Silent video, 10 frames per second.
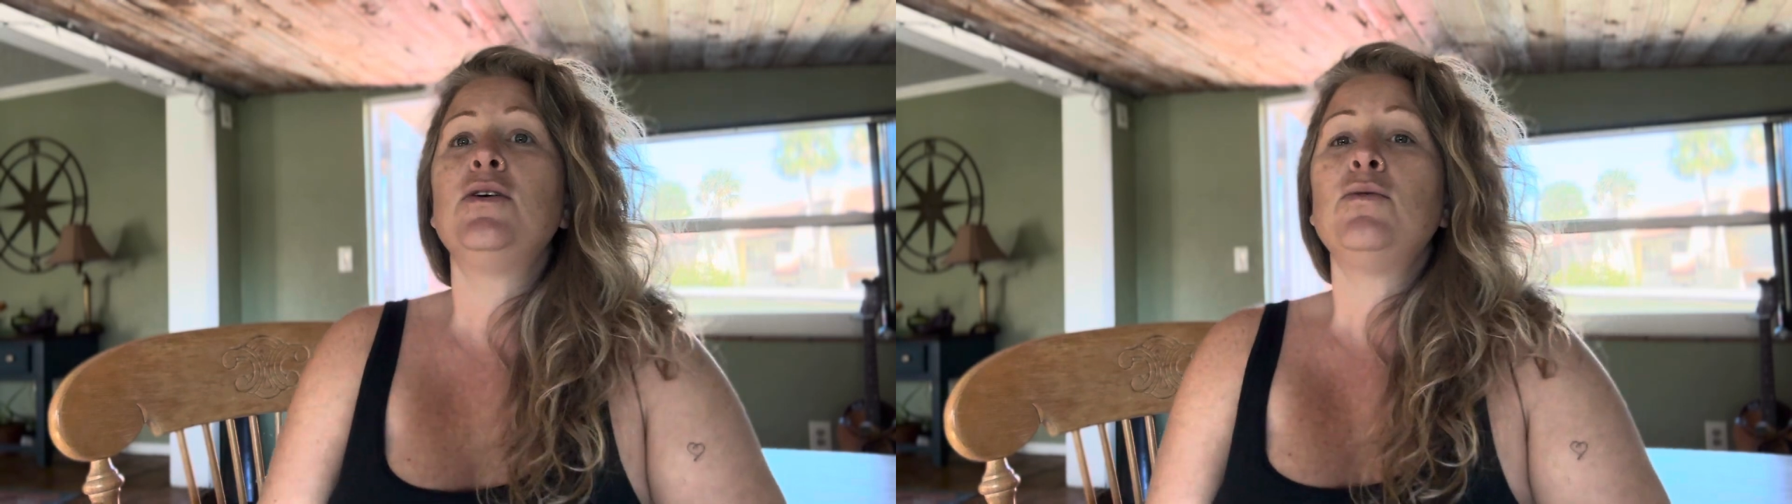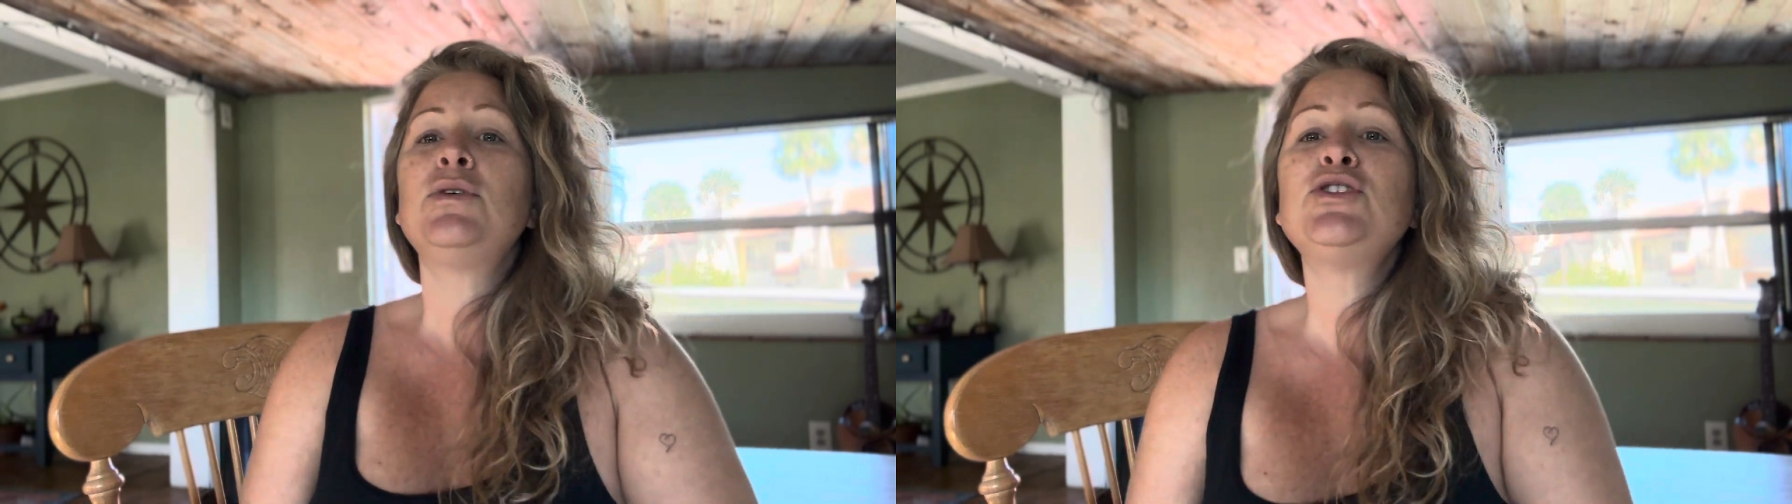
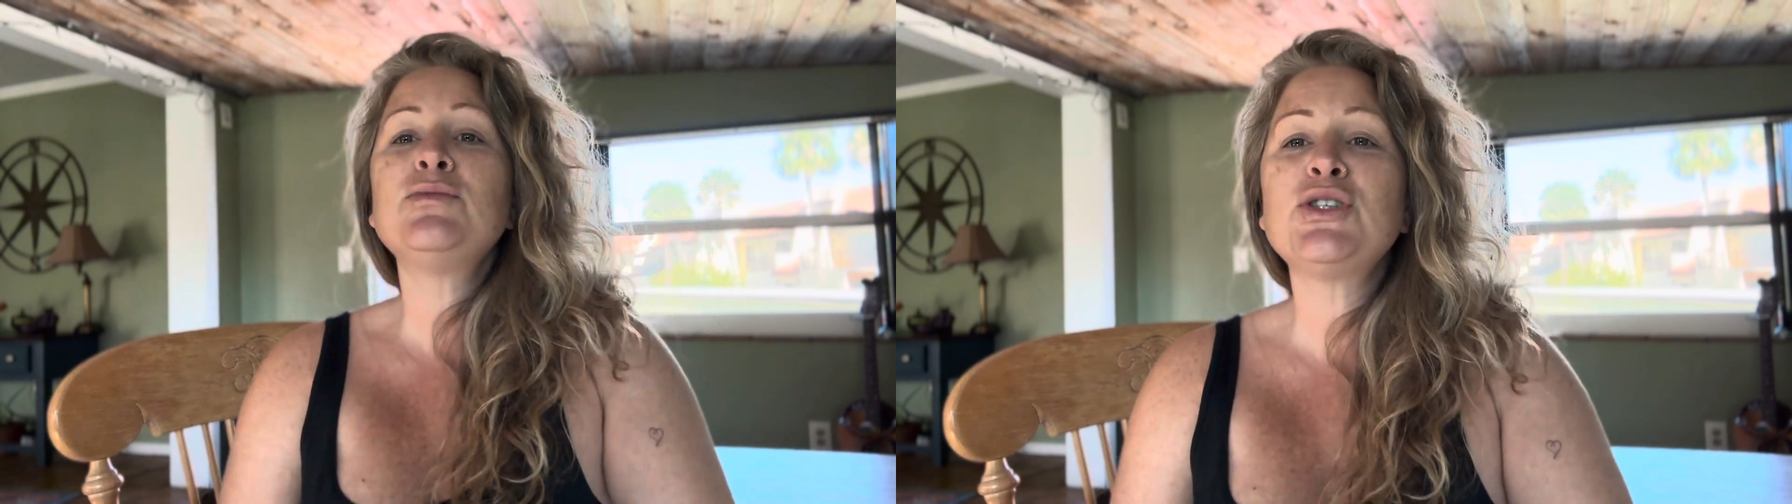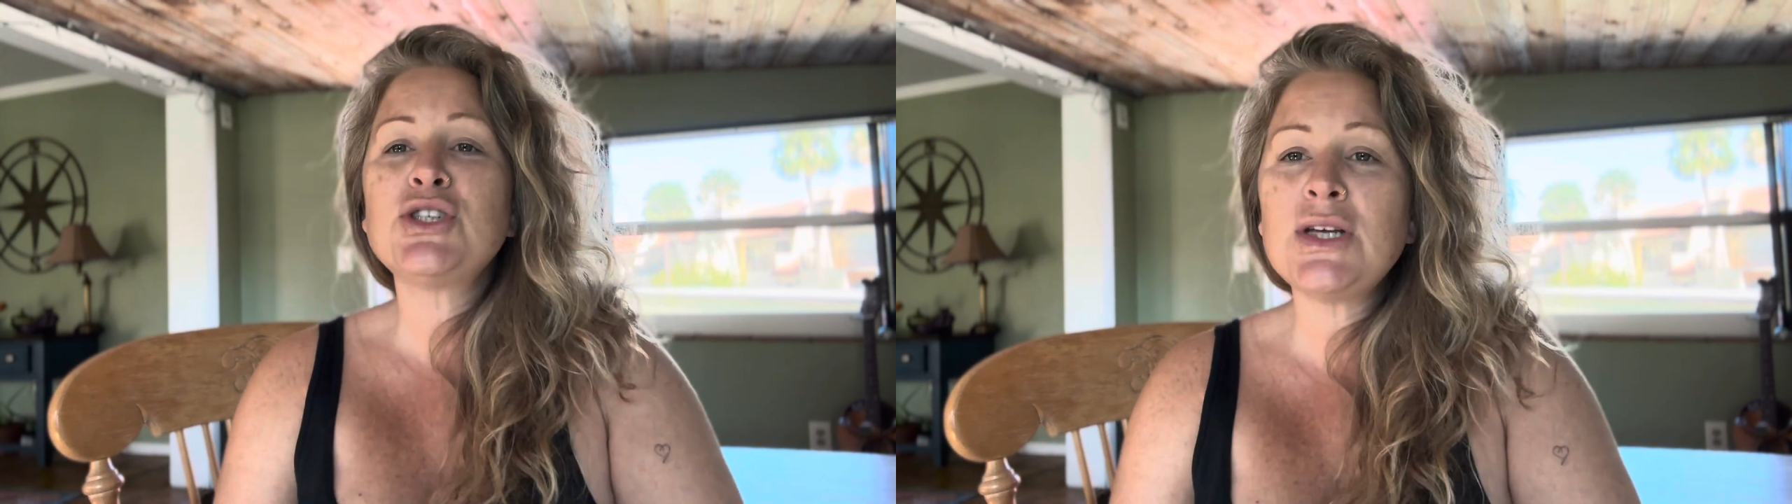What does your
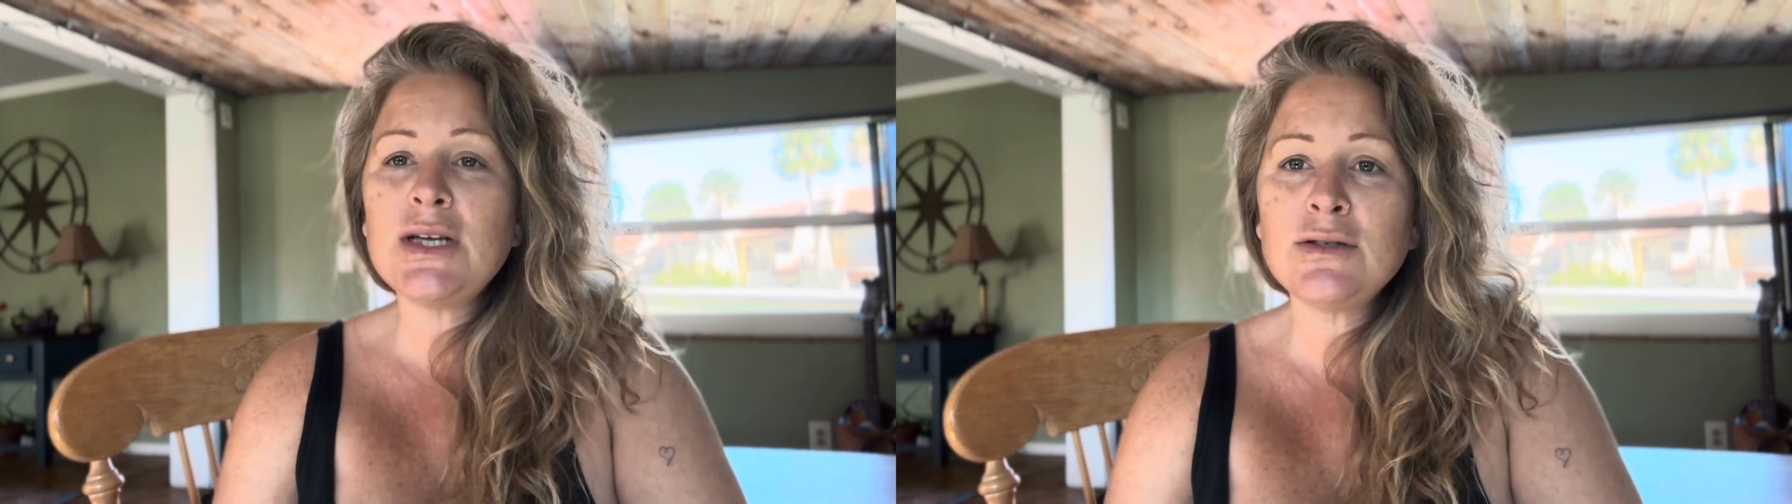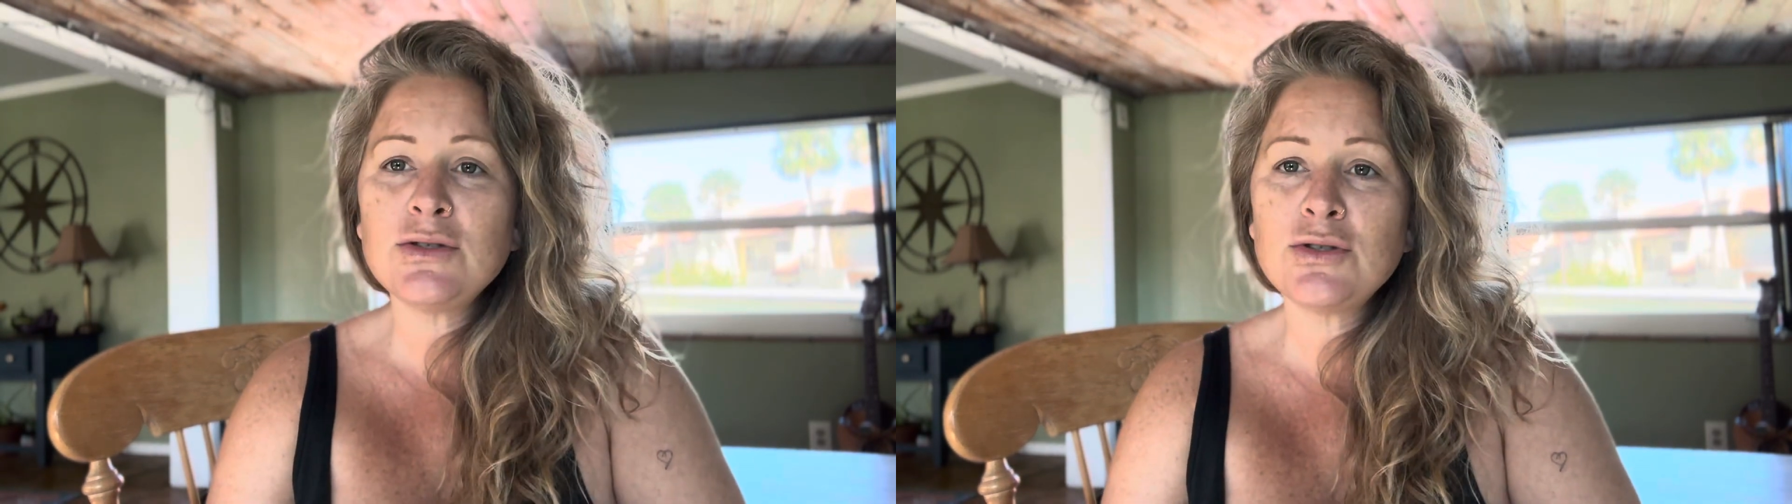
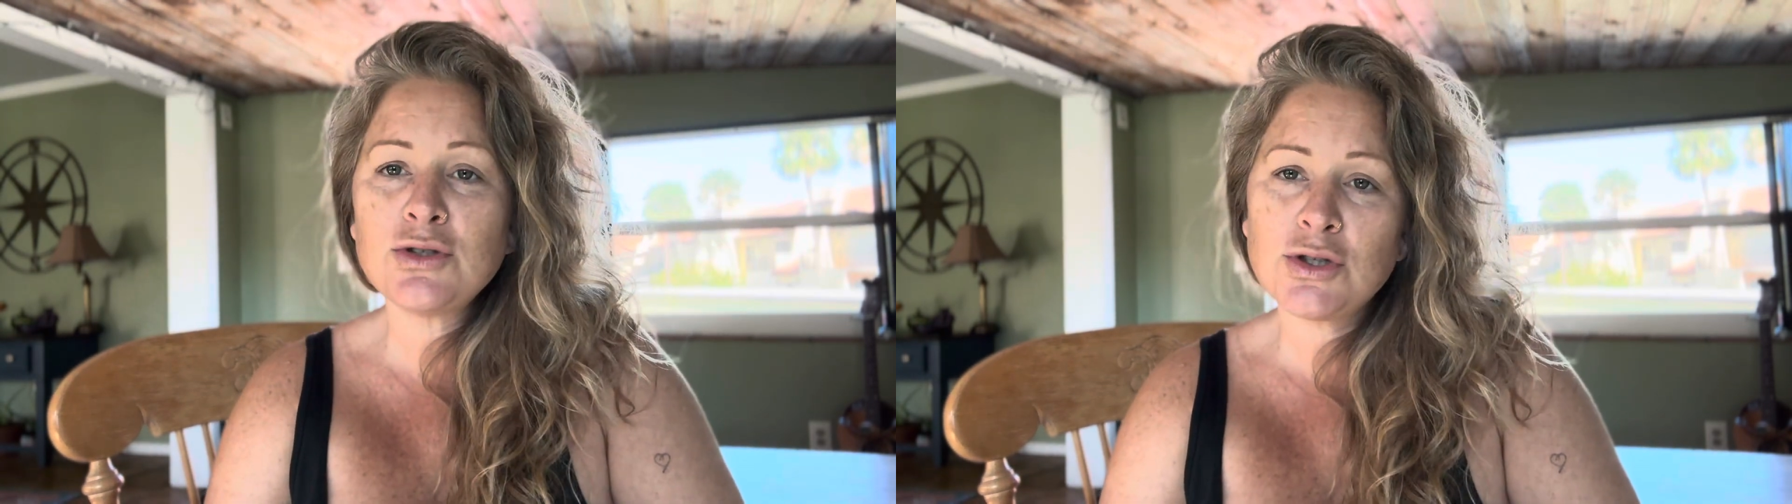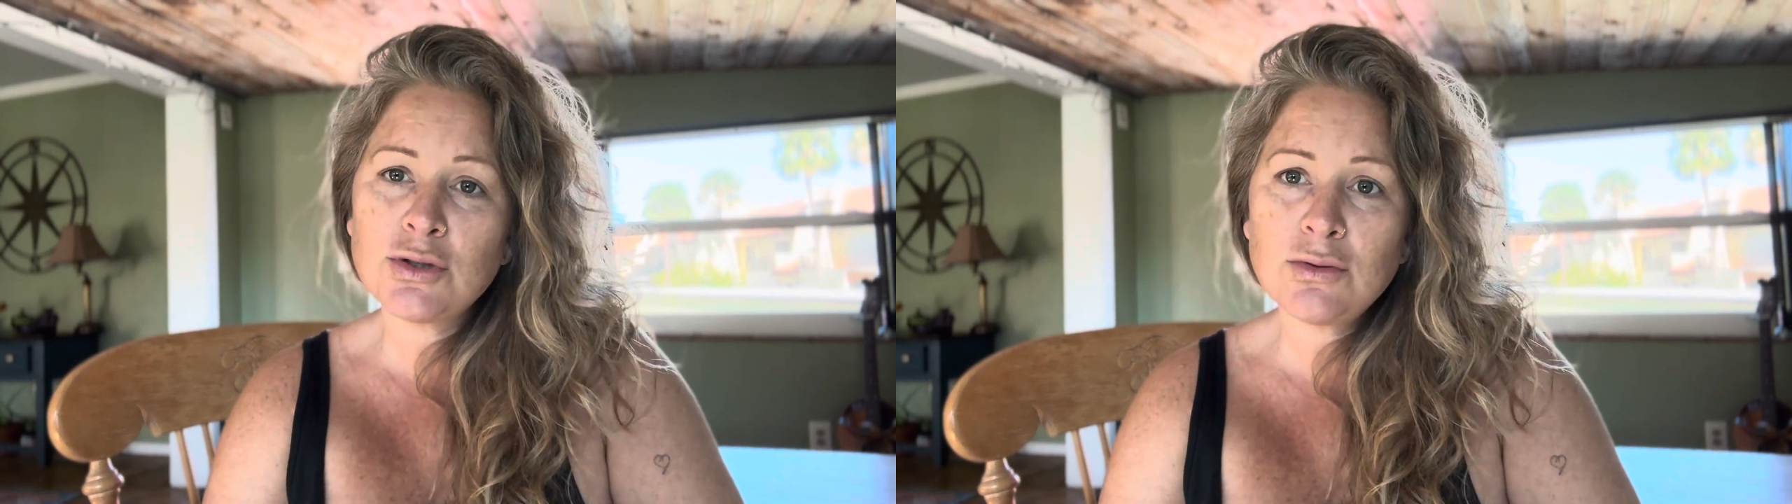machine
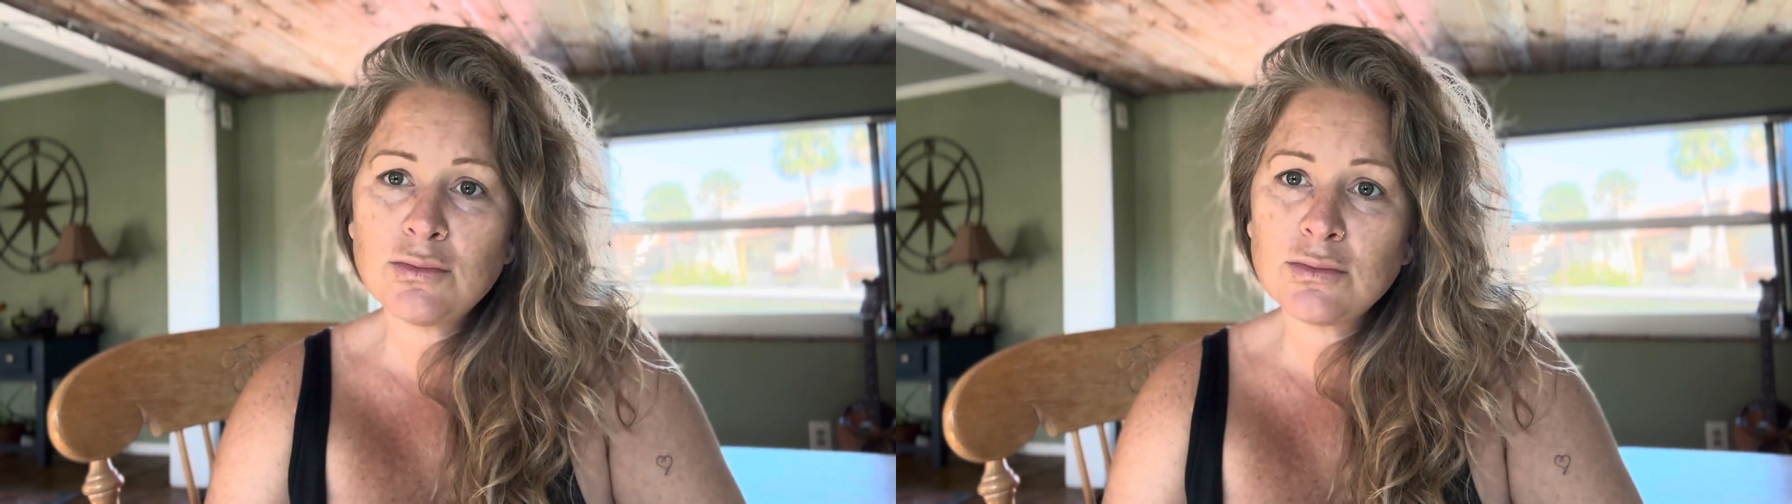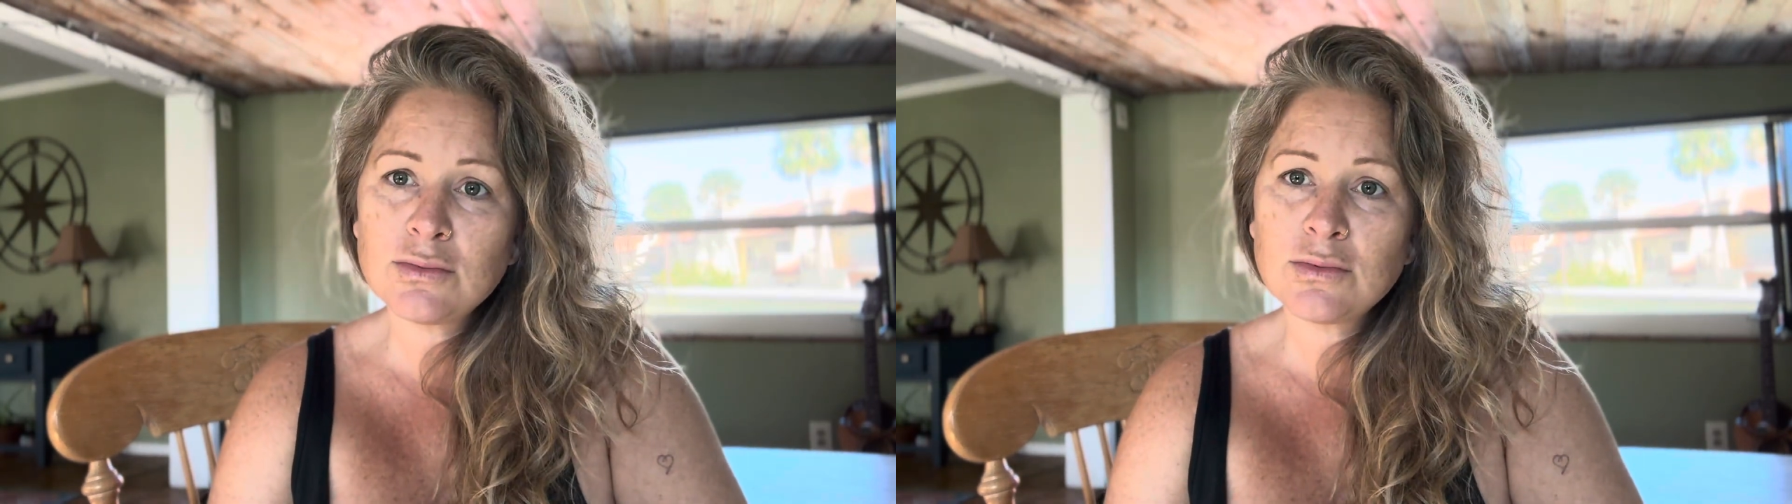do?